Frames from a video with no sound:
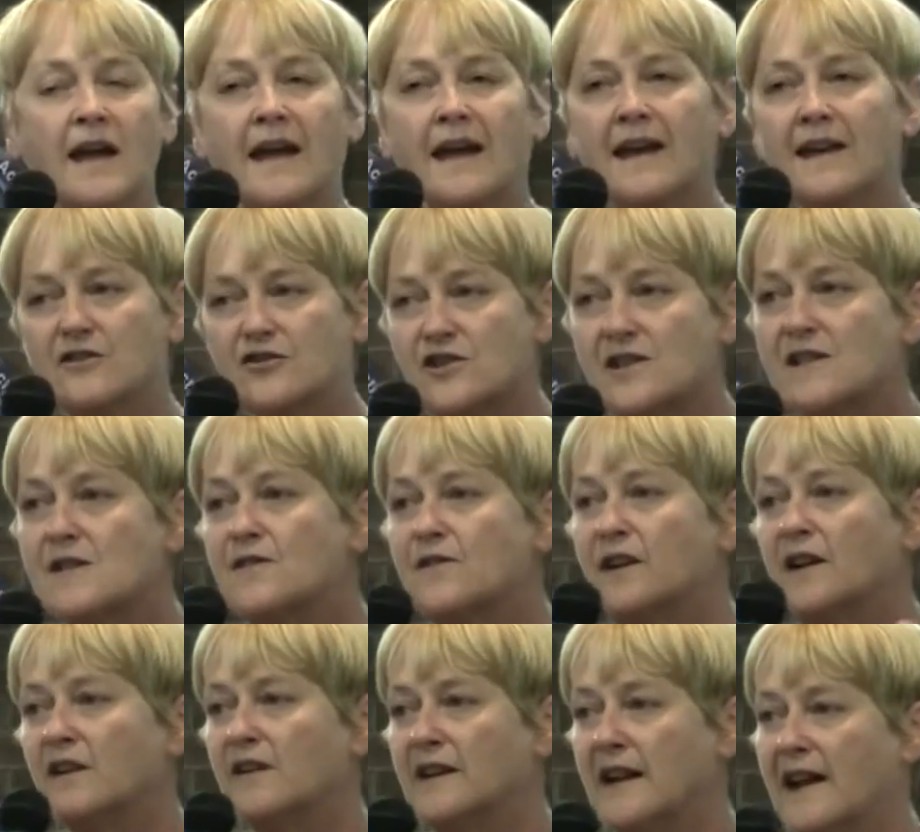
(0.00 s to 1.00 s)
it just
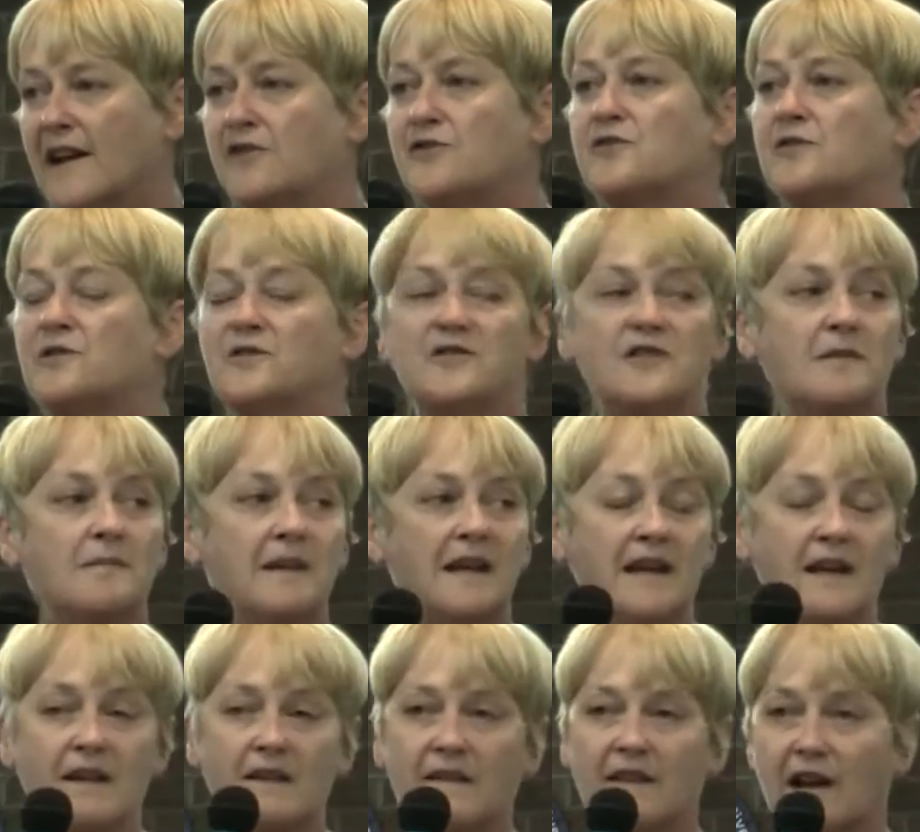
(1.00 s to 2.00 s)
felt natural to
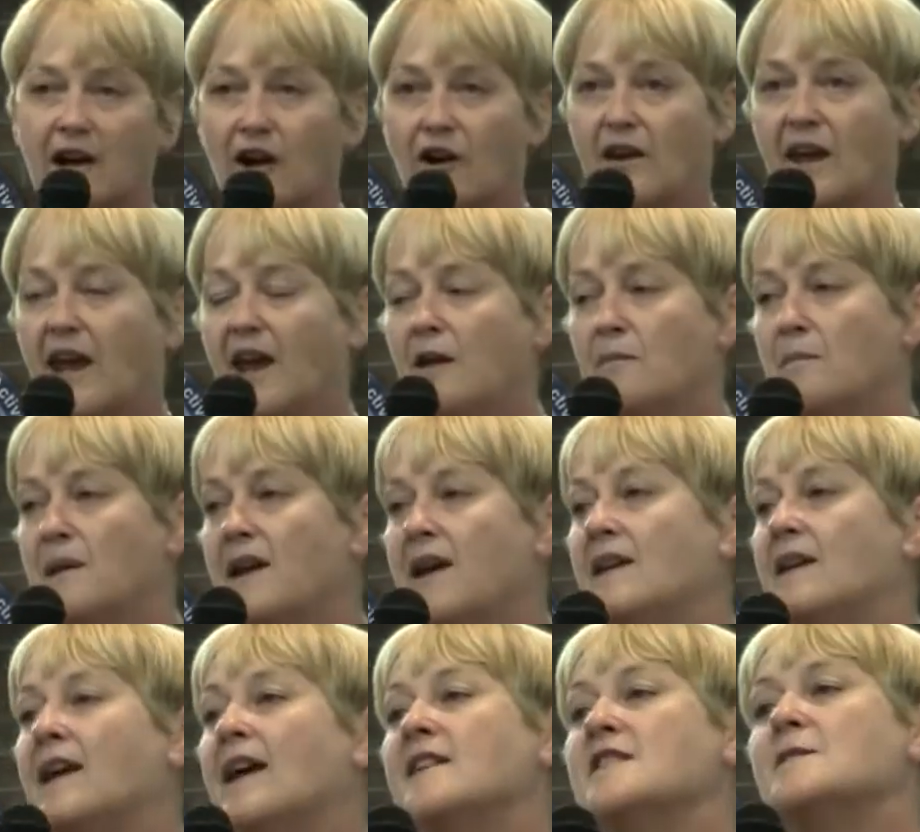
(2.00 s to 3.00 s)
me that our
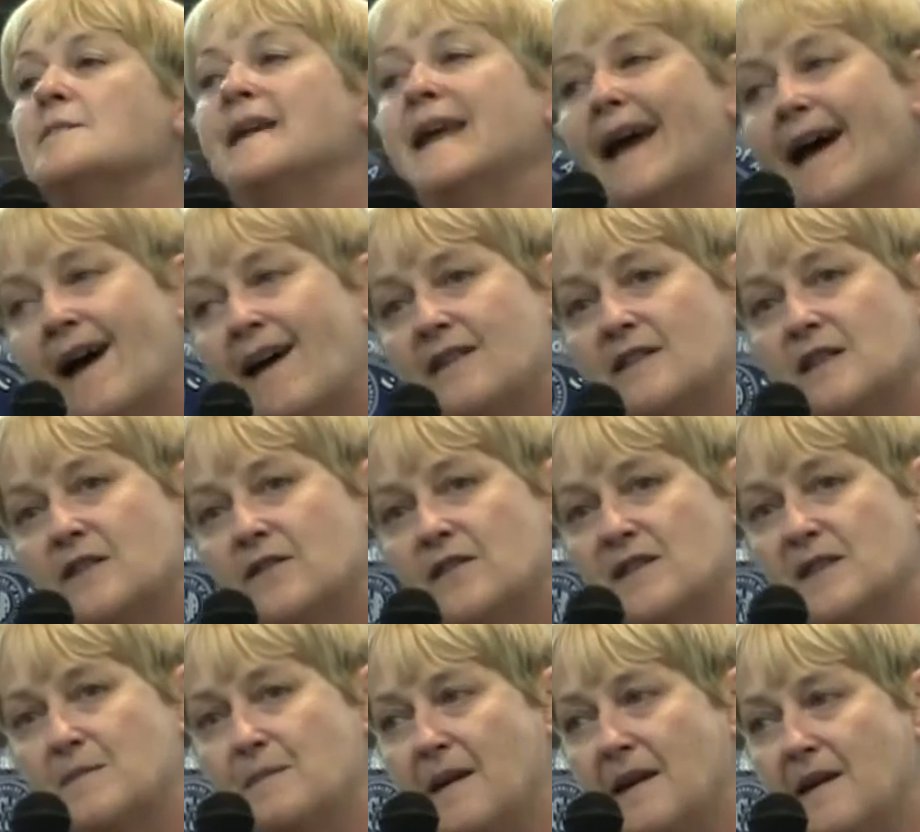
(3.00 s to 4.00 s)
campaign had to be
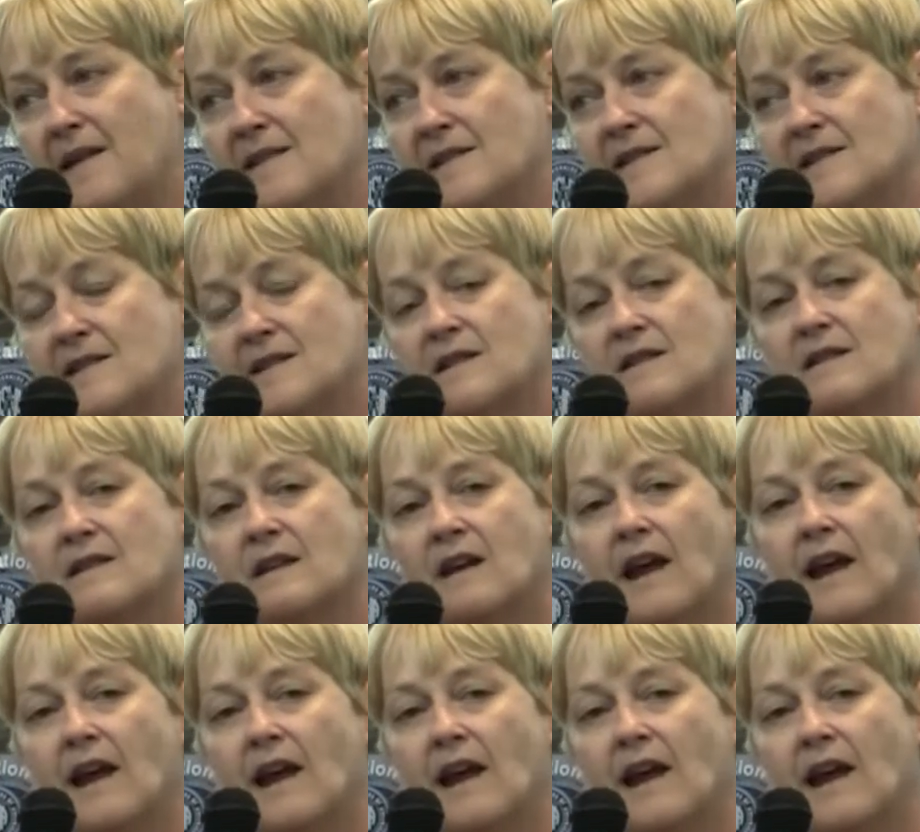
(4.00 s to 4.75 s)
activist-based,